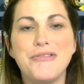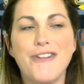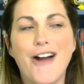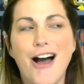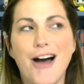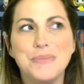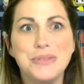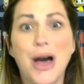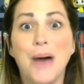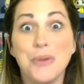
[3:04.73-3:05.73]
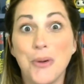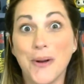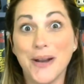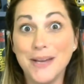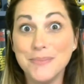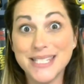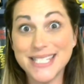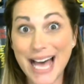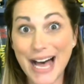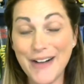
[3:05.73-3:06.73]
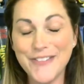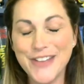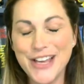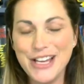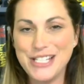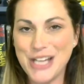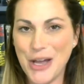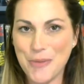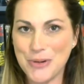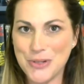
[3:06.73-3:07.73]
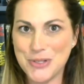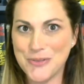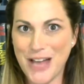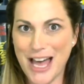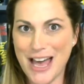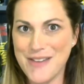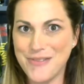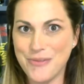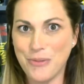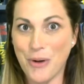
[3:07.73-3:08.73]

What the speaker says: from Tom Gordon himself to help her survive